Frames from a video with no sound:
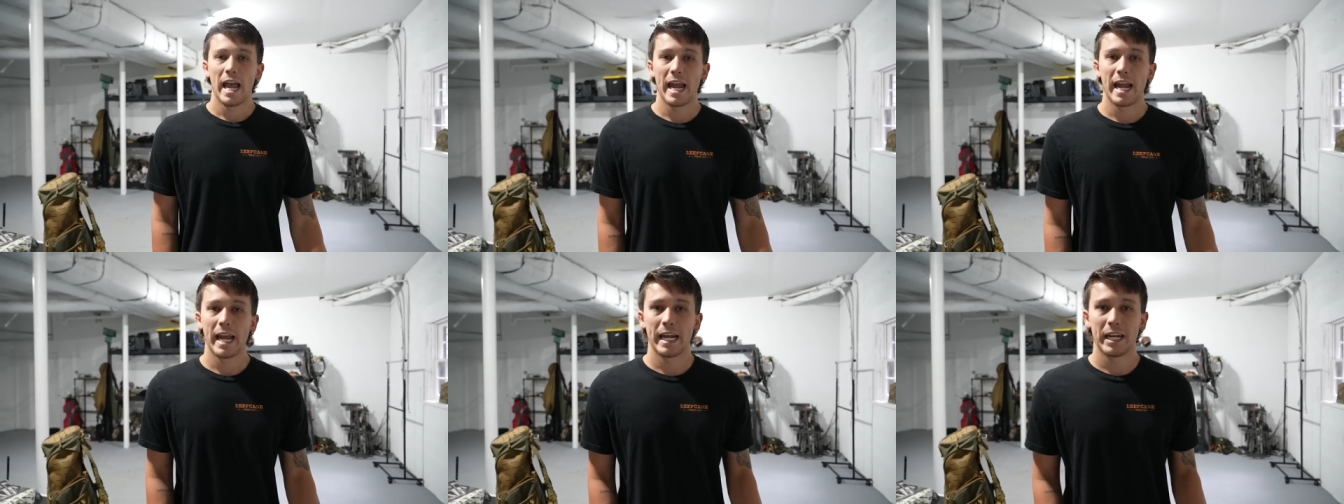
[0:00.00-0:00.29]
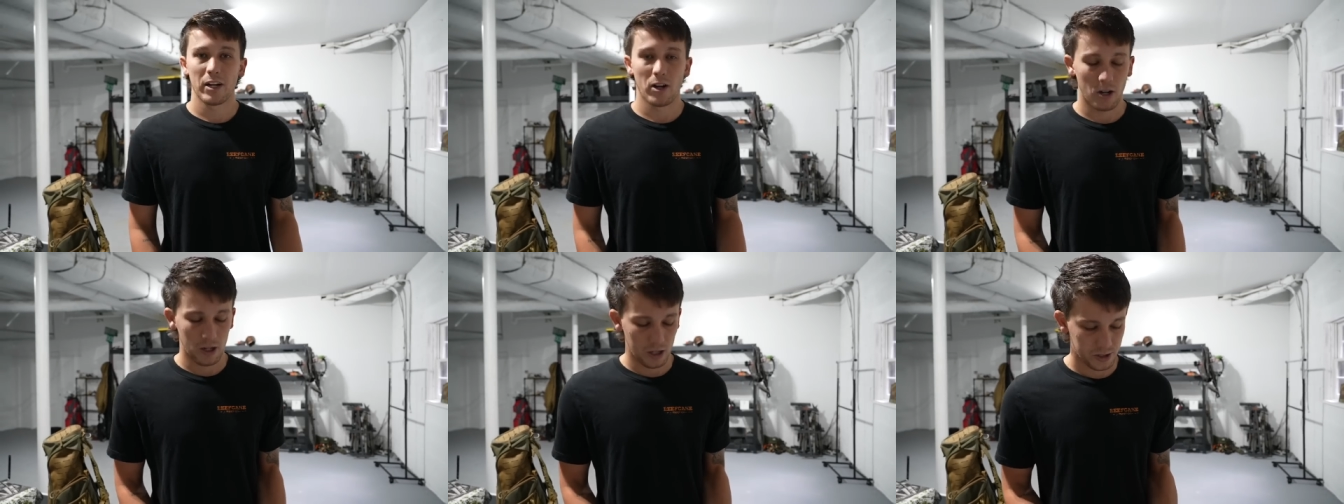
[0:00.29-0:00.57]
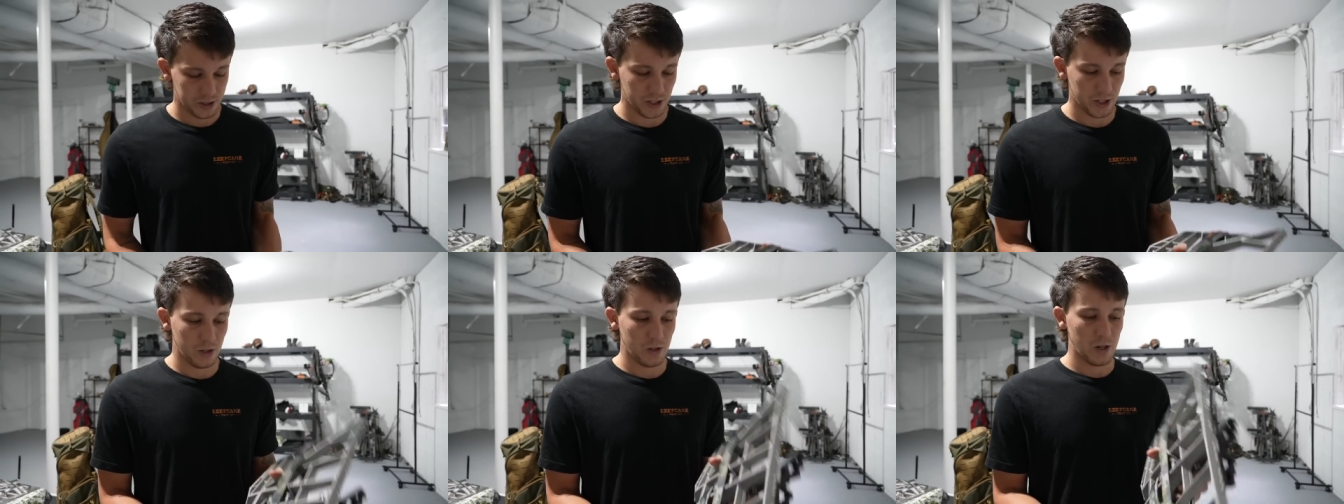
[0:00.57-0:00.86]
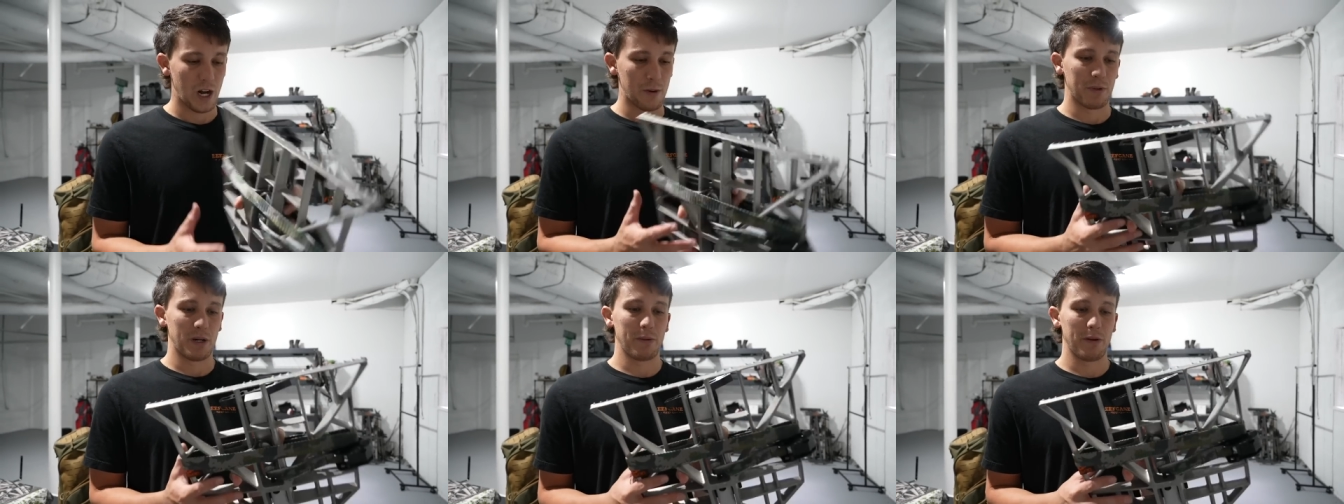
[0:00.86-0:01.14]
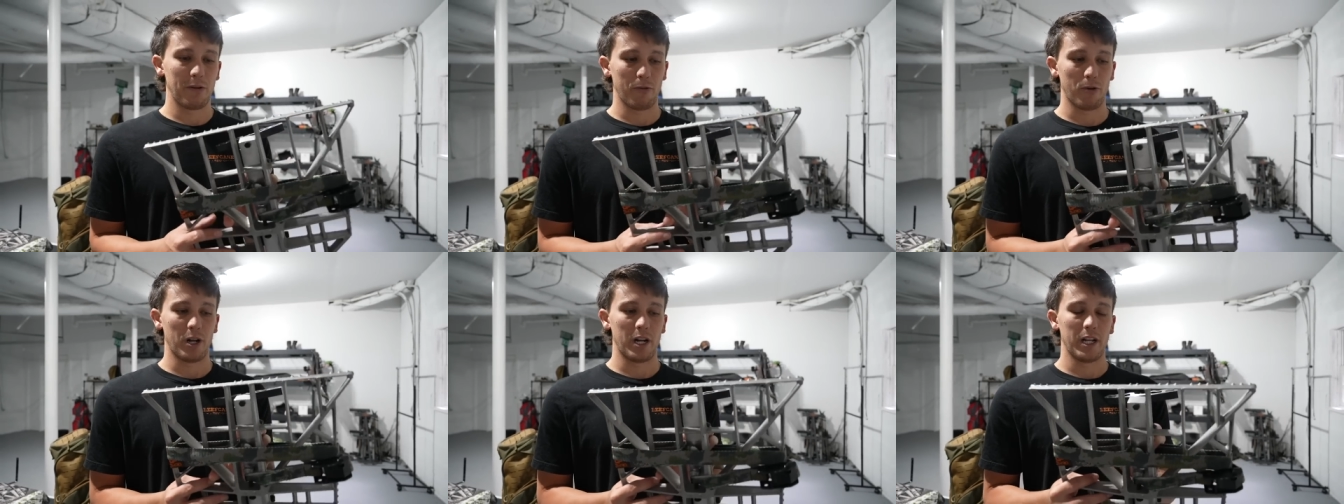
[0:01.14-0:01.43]
And also, I'm gonna
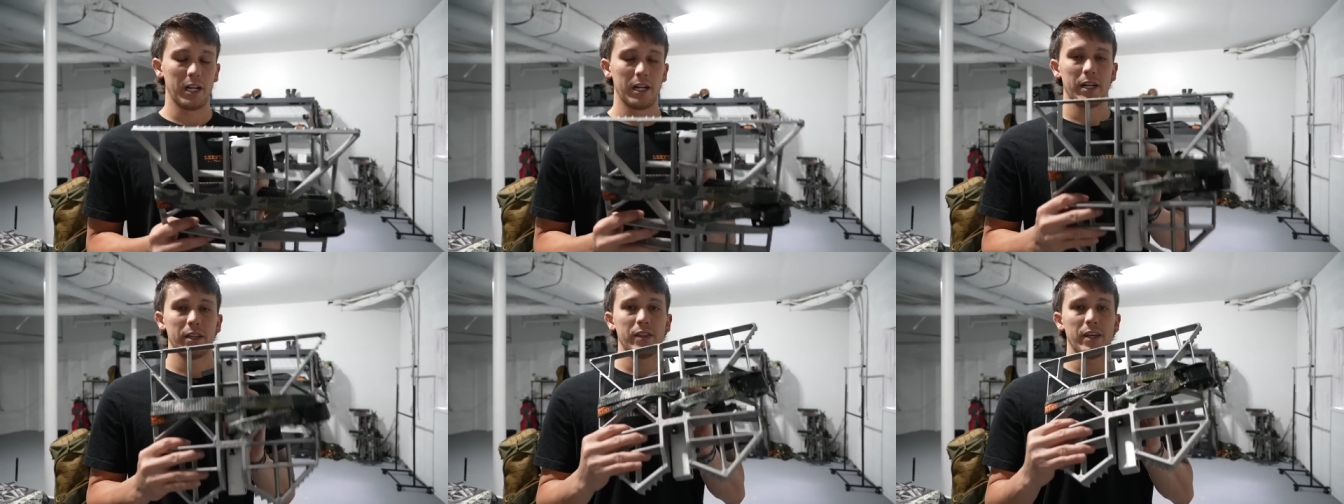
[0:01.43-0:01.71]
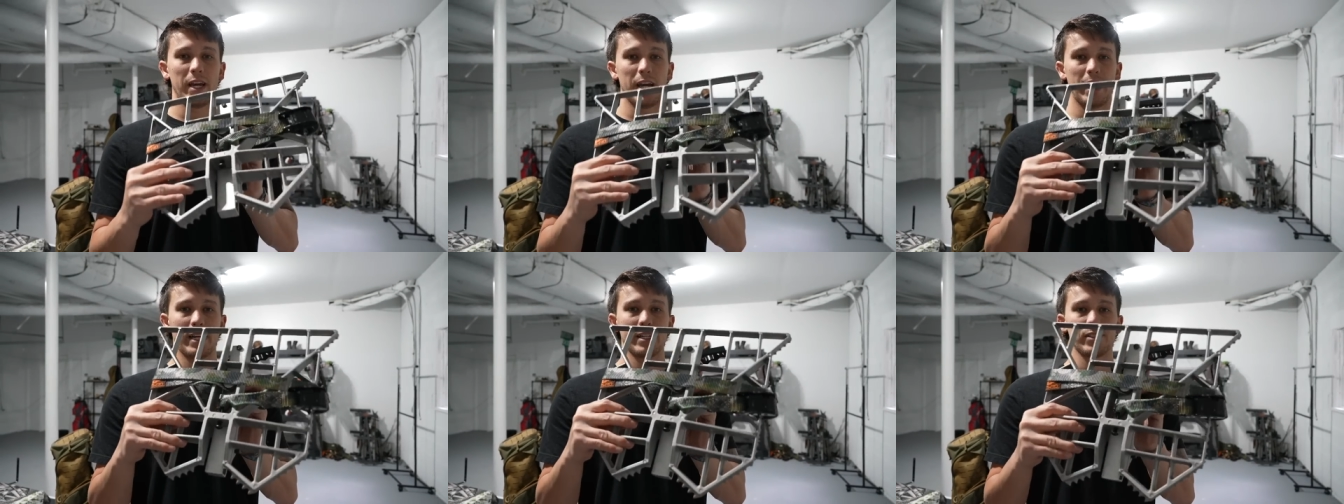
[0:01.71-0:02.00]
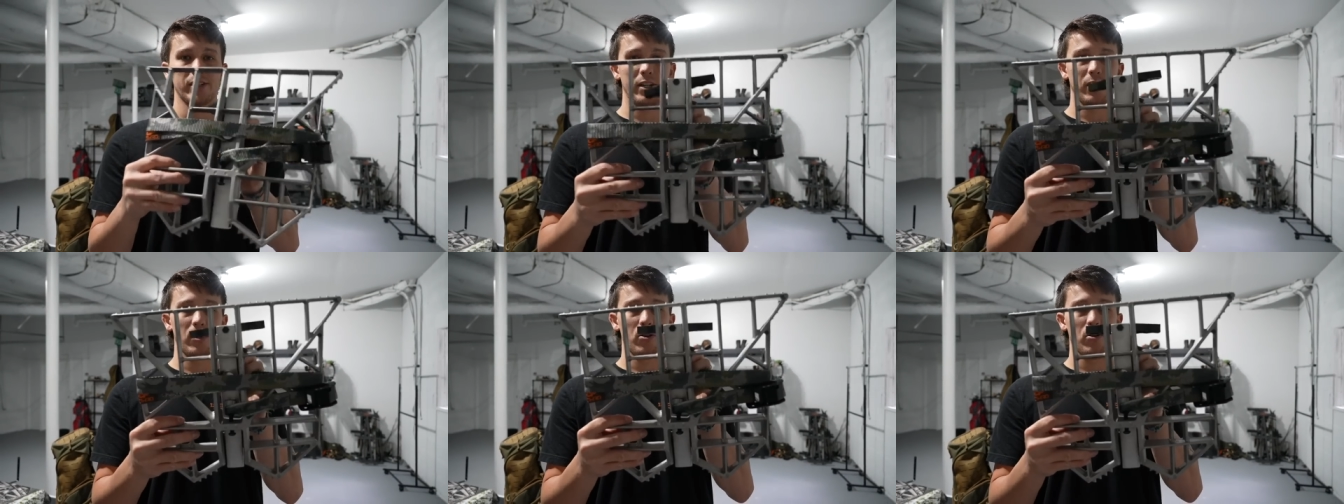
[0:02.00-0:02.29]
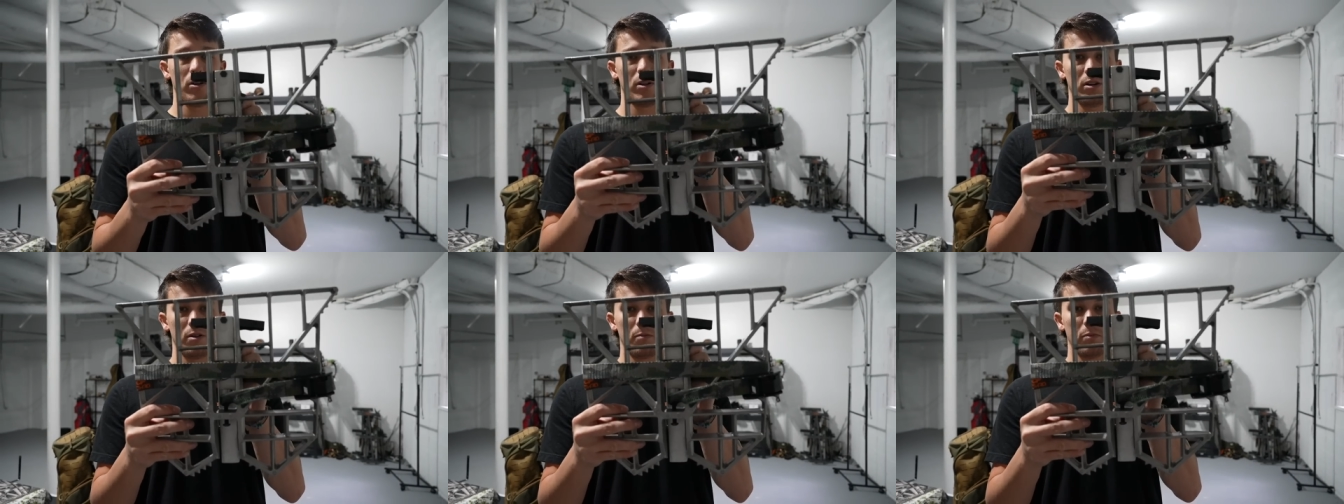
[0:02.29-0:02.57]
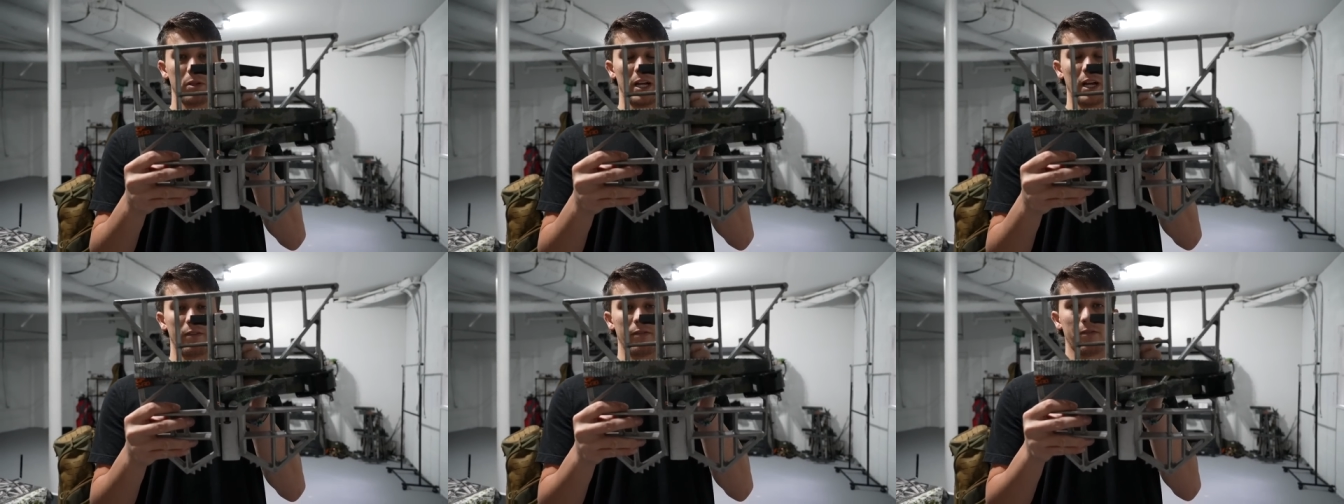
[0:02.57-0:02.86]
be running the XL
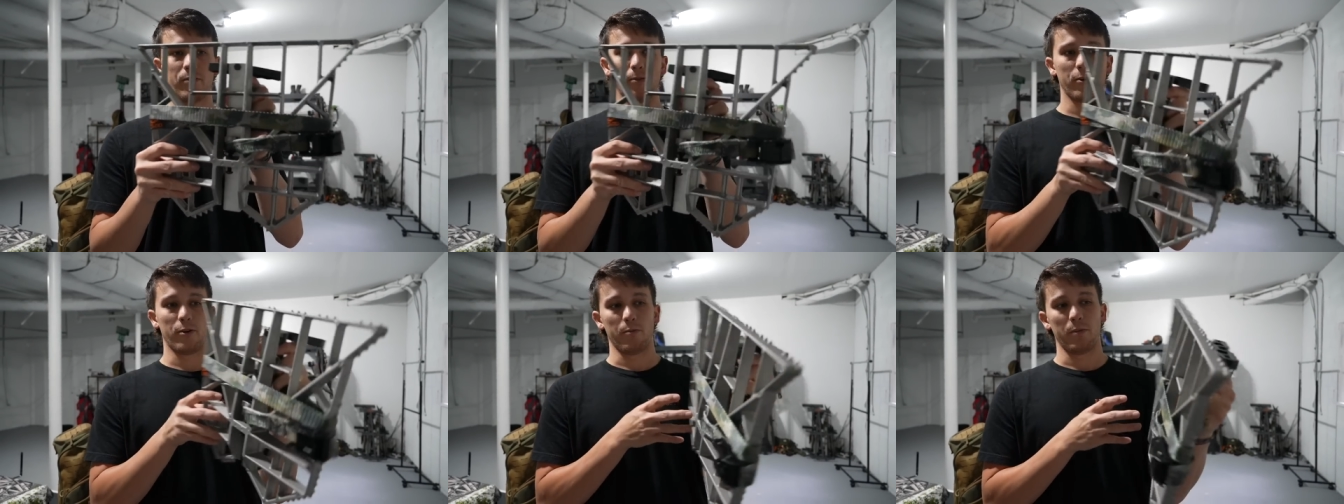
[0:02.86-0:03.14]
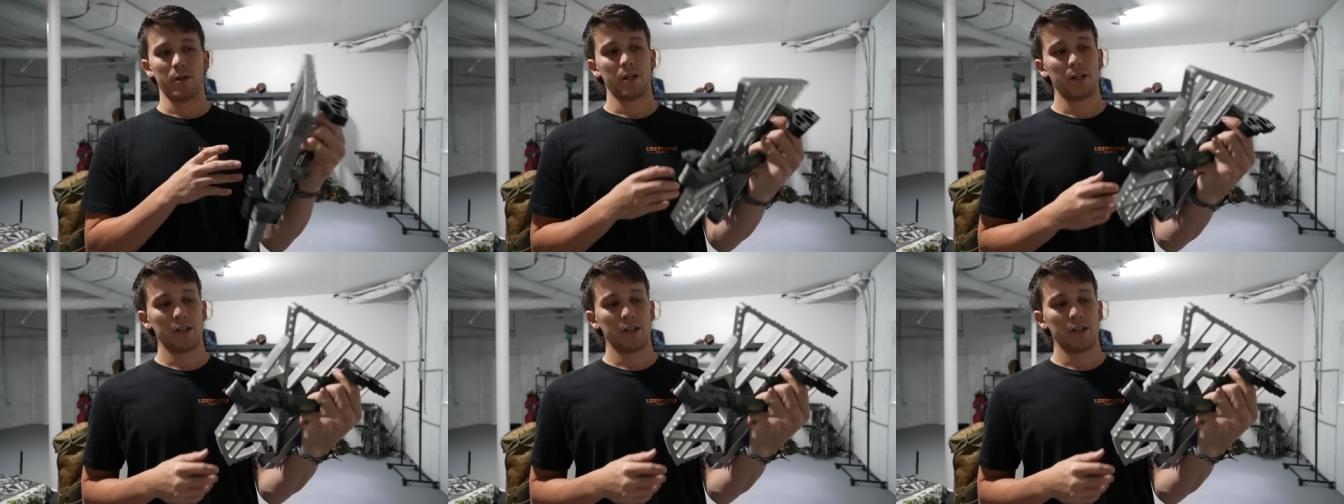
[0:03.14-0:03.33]
platform